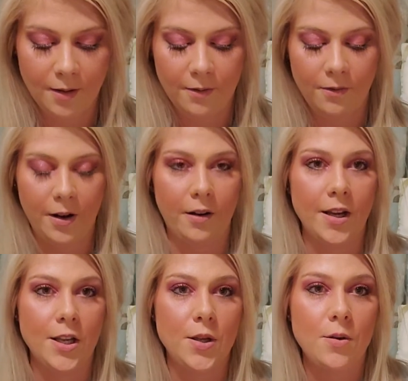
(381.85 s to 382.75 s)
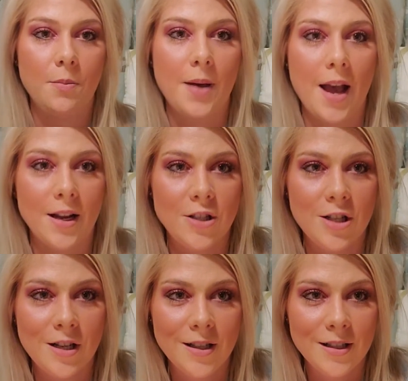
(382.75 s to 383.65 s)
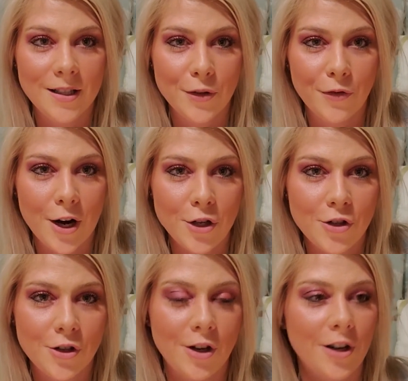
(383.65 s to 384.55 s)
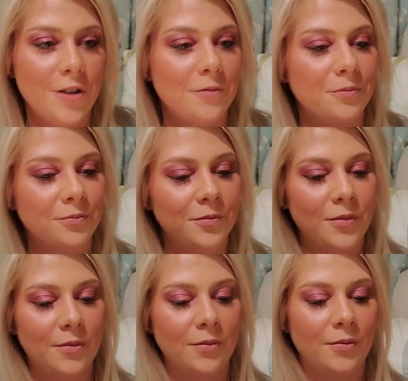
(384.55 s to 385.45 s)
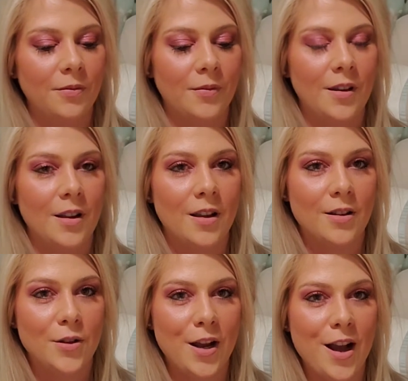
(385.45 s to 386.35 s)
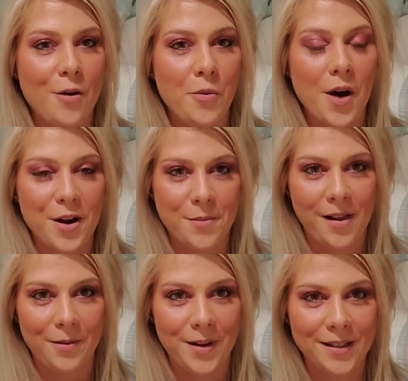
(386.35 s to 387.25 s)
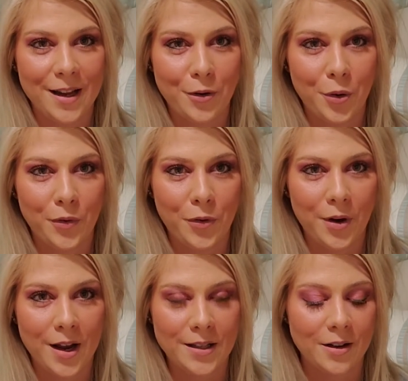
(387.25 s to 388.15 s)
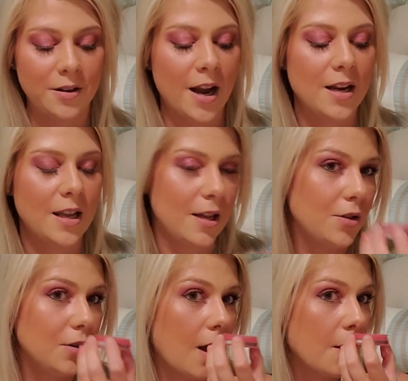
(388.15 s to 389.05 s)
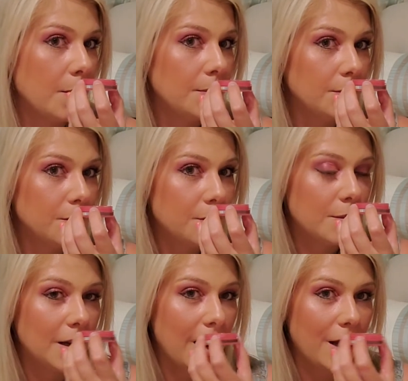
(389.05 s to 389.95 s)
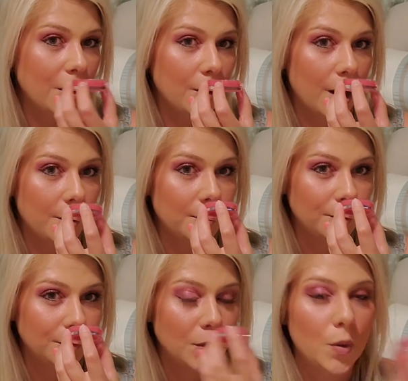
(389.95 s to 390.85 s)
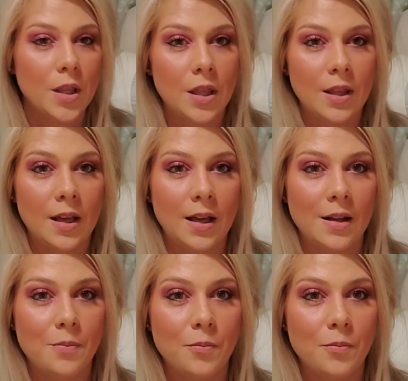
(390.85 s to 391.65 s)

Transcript: Very cute packaging. It says Fresh Sugar. So I got watermelon because I don't know if you guys are 90 kids or not, but I grew up with the